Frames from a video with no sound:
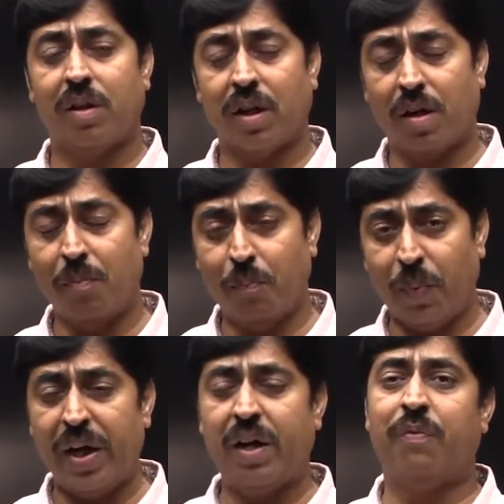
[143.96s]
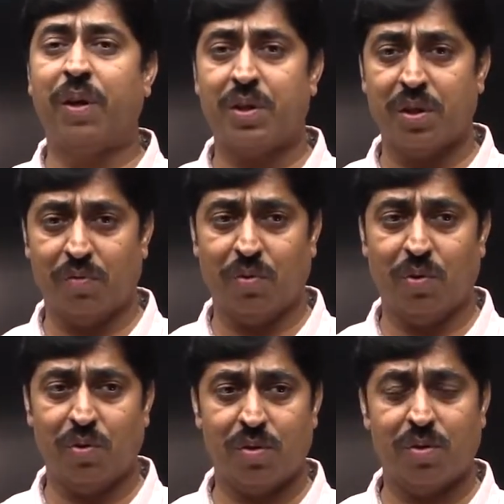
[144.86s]
the complete friction
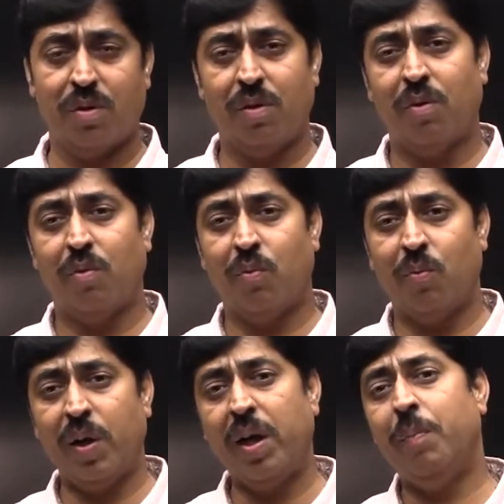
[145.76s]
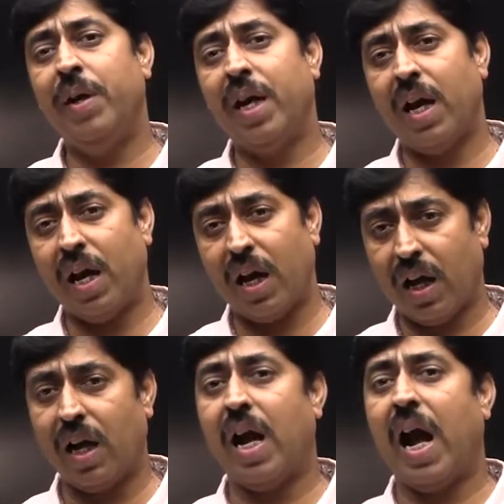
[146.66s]
force will be
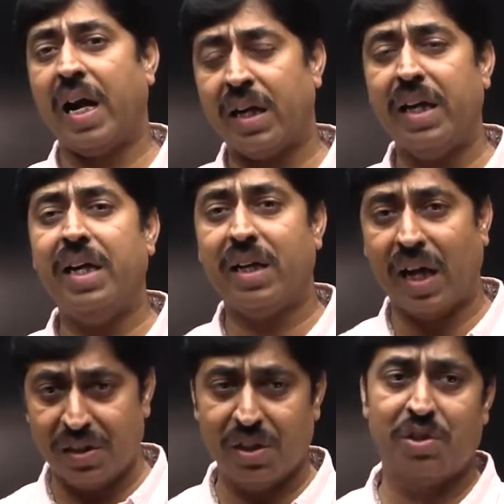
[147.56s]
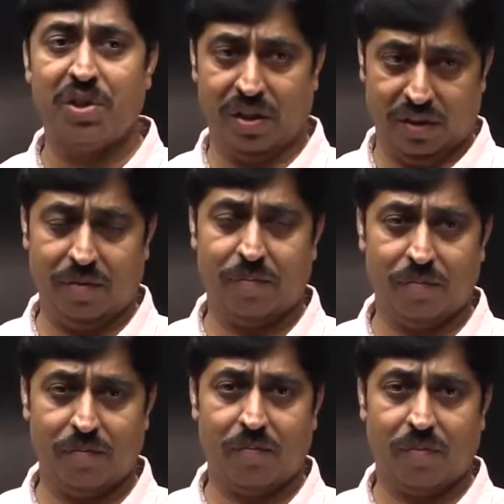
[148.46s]
acting tangentially.
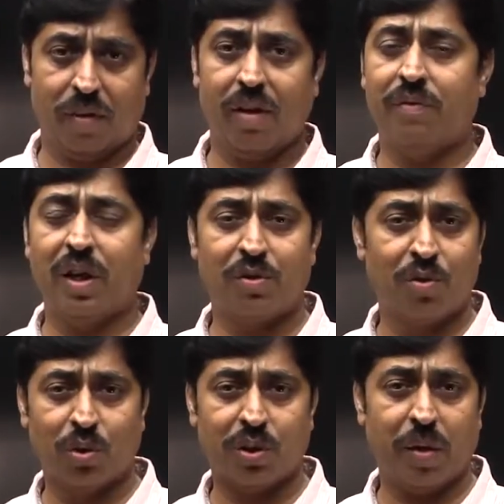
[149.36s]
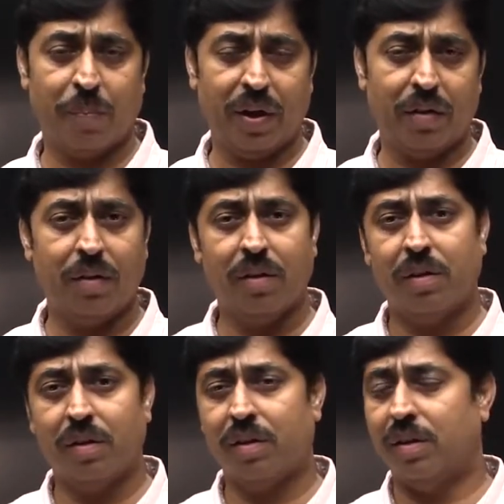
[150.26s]
If there is no slipping,
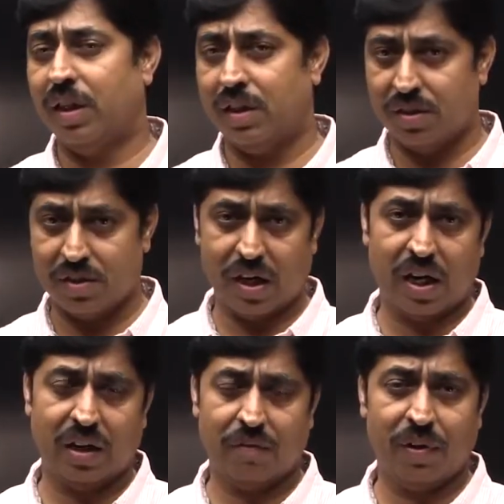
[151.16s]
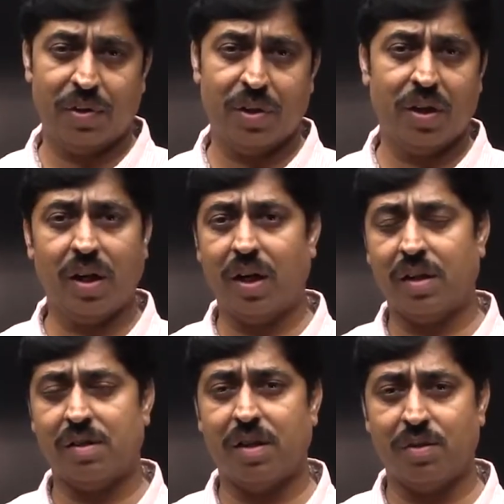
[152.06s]
there is static friction and
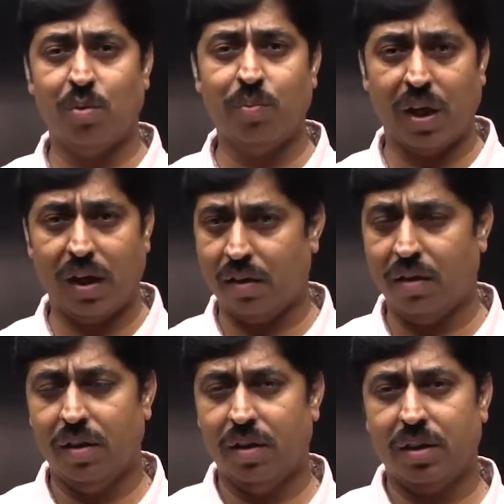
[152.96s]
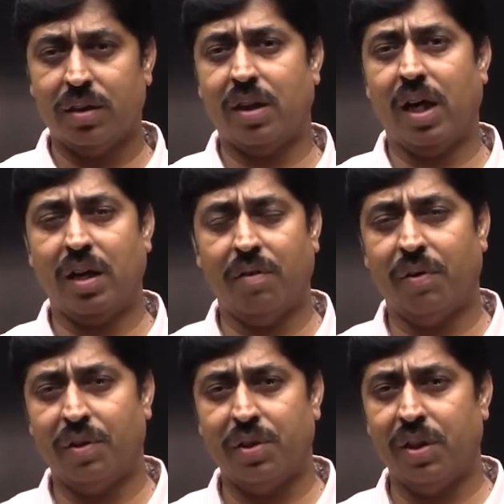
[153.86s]
let us assume that static
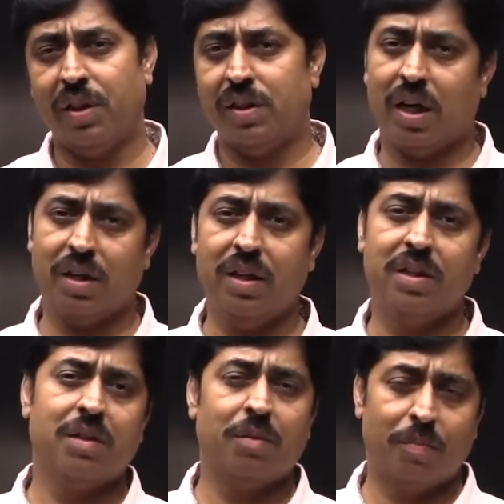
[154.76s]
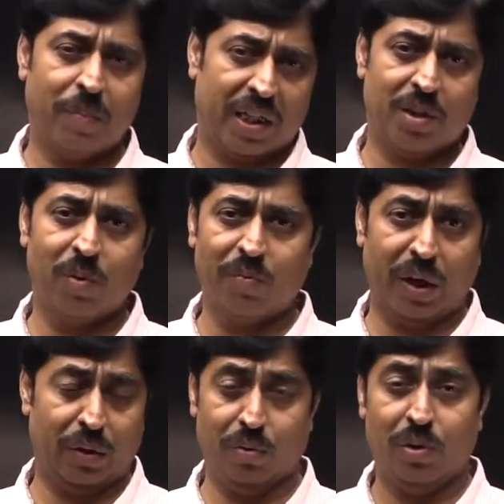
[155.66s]
friction is at its maximum
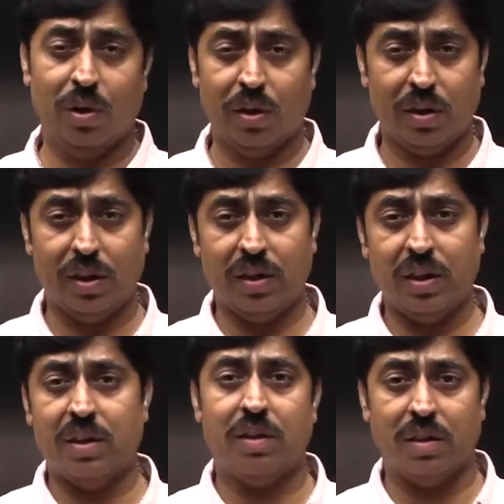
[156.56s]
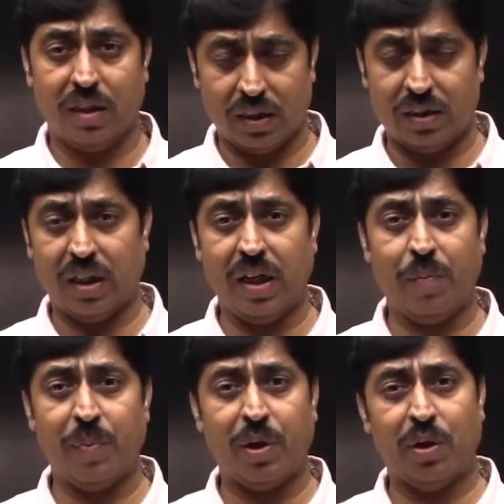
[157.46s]
value. This is necessary
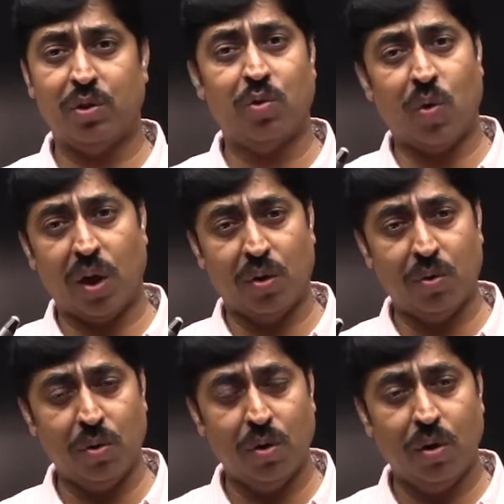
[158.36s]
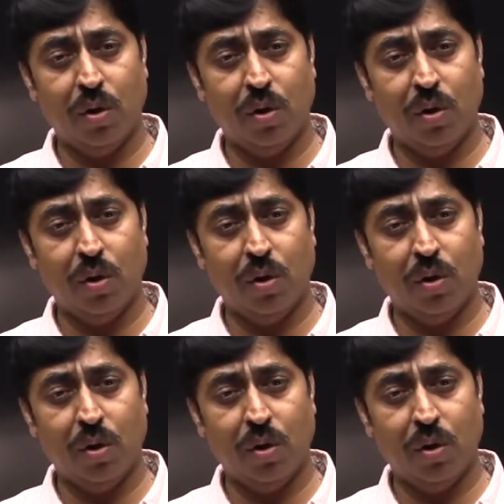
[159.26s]
because you want to